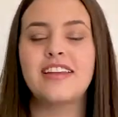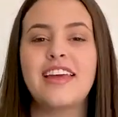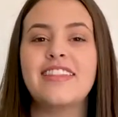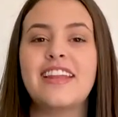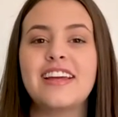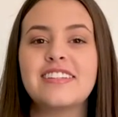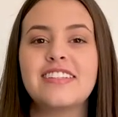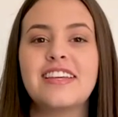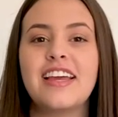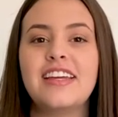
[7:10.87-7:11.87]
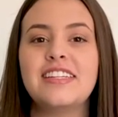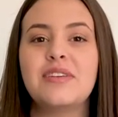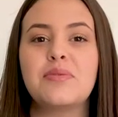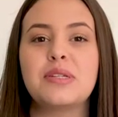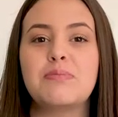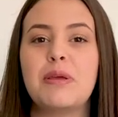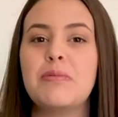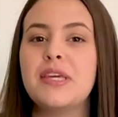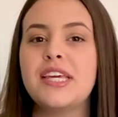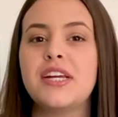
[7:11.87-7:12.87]
And the next thing I did was
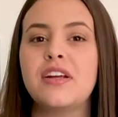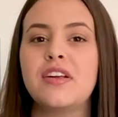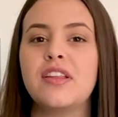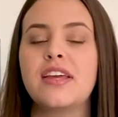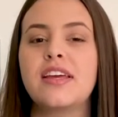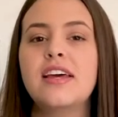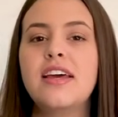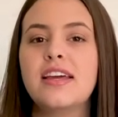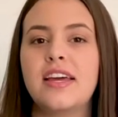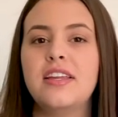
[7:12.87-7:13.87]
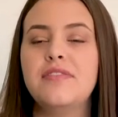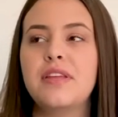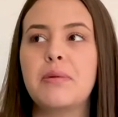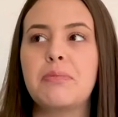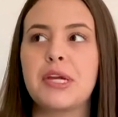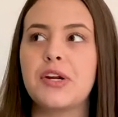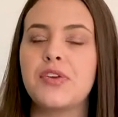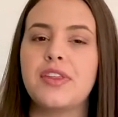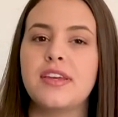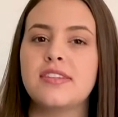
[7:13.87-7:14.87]
baby gear or like kind of like bigger
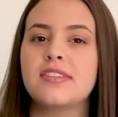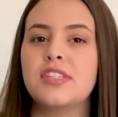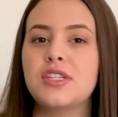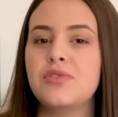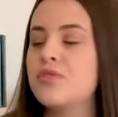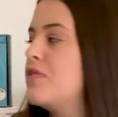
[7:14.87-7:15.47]
things to use